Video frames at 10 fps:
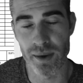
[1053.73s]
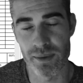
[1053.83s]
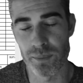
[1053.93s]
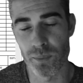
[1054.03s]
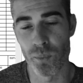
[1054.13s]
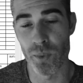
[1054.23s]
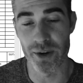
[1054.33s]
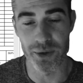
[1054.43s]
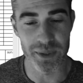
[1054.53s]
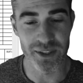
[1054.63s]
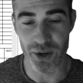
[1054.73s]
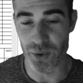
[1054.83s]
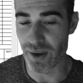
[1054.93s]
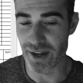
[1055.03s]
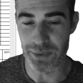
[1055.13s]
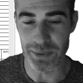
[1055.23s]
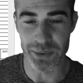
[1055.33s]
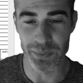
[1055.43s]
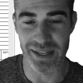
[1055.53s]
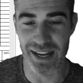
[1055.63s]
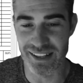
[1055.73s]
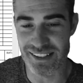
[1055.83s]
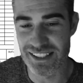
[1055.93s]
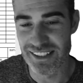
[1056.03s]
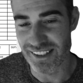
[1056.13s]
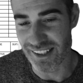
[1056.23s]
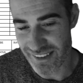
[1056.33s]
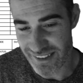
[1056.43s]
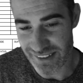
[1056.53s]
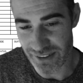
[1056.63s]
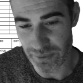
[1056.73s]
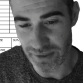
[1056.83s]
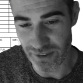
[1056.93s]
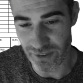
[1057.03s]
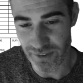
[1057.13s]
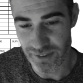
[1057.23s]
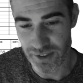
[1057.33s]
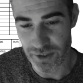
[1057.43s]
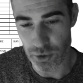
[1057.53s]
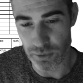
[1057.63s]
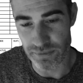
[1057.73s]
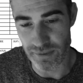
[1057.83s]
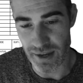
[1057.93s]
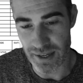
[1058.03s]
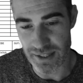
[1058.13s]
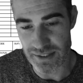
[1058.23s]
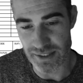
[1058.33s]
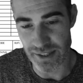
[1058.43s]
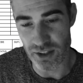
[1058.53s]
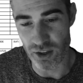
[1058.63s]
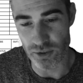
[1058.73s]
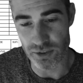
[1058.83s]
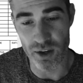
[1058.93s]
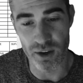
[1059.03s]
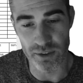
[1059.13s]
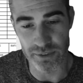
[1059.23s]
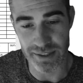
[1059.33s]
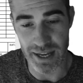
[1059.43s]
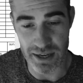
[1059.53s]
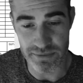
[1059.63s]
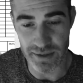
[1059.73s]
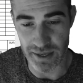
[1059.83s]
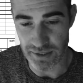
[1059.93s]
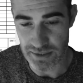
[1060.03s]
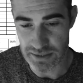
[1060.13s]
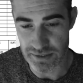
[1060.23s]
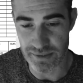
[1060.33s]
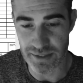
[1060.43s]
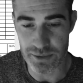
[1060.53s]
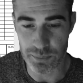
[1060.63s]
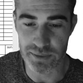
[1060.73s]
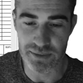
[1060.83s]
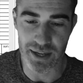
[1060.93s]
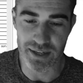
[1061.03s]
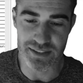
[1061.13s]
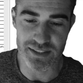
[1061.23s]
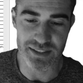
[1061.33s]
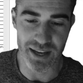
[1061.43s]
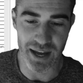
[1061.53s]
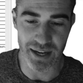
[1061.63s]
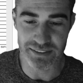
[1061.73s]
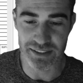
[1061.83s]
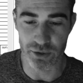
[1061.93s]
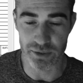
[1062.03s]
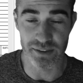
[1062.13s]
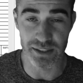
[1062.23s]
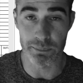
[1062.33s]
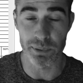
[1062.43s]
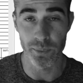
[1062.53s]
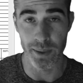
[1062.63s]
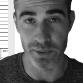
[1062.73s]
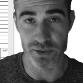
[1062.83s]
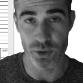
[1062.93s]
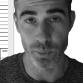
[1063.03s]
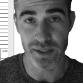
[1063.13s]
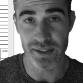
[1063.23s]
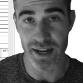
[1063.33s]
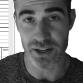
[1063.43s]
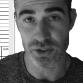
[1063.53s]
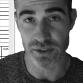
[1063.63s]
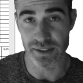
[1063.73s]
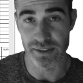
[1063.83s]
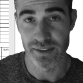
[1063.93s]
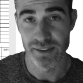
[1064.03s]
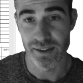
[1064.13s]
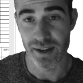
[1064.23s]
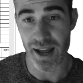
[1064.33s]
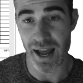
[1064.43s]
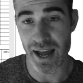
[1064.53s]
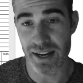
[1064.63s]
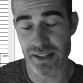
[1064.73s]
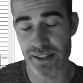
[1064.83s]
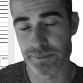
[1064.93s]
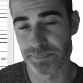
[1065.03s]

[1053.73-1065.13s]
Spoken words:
where do we go? How do we create it? In the center here, you'll find an icon called FX, and that's what that is add calculated parameters. So we can actually add a